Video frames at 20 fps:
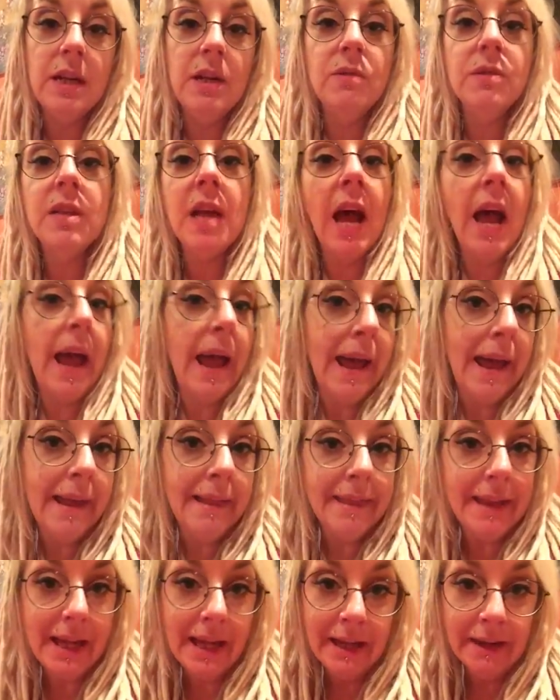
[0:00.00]
and it used to
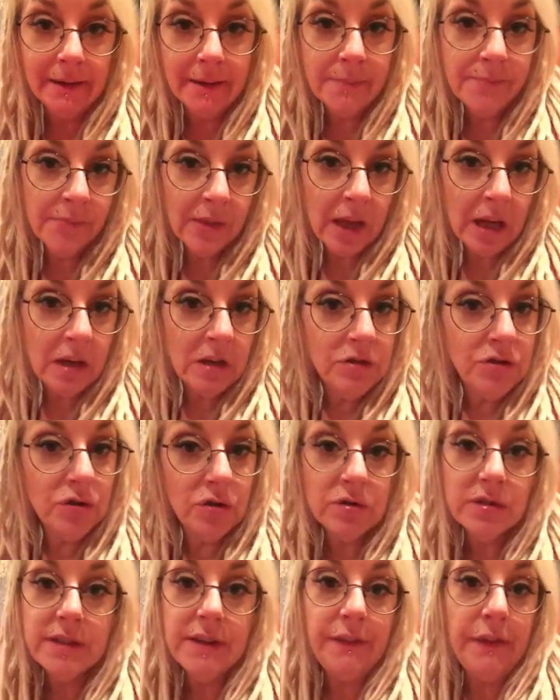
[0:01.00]
hurt the
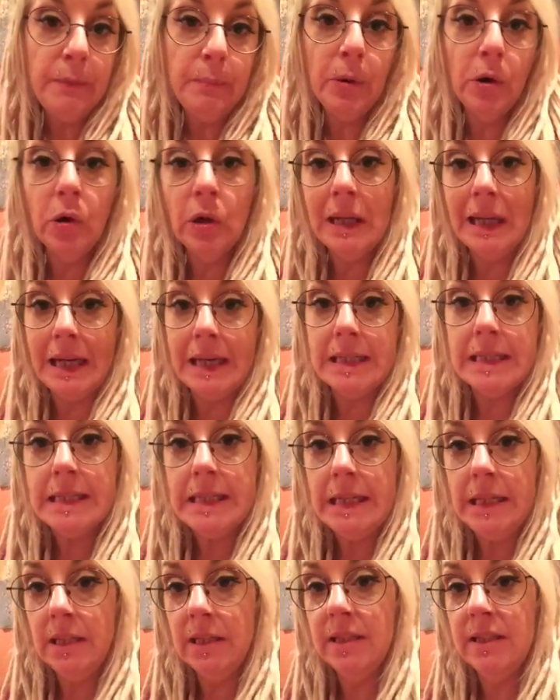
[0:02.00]
trucks if you put
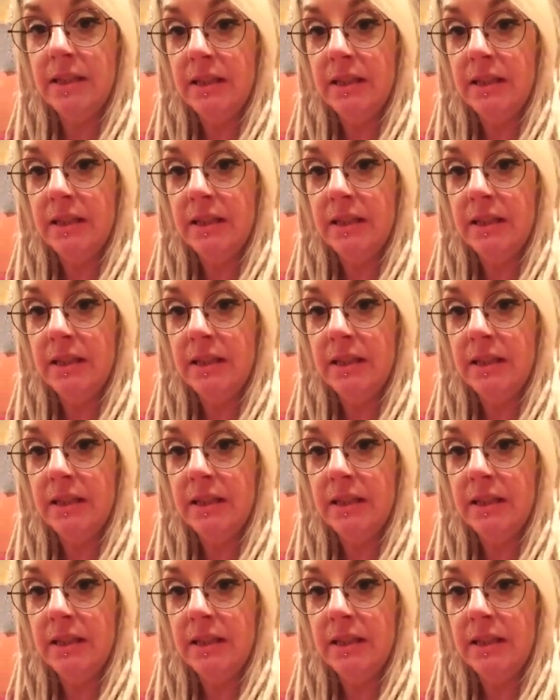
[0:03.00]
glass in.